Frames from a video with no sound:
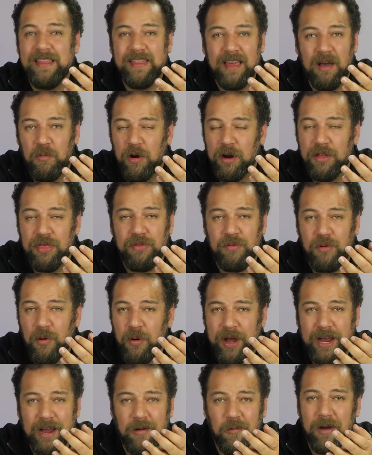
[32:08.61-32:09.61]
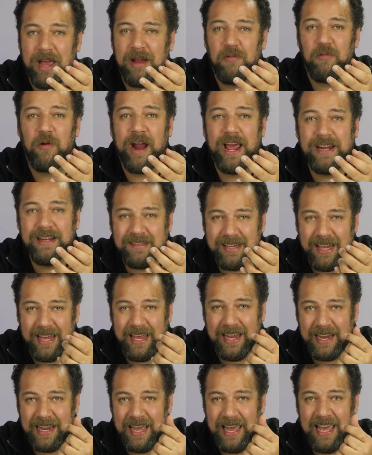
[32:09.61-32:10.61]
that we're throwing away
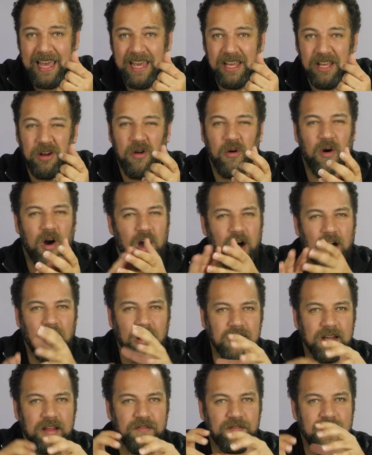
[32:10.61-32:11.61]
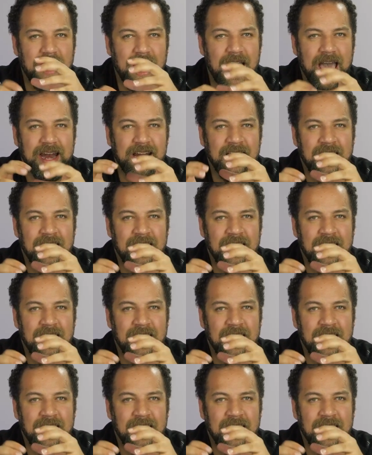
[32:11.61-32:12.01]
renting, all of that,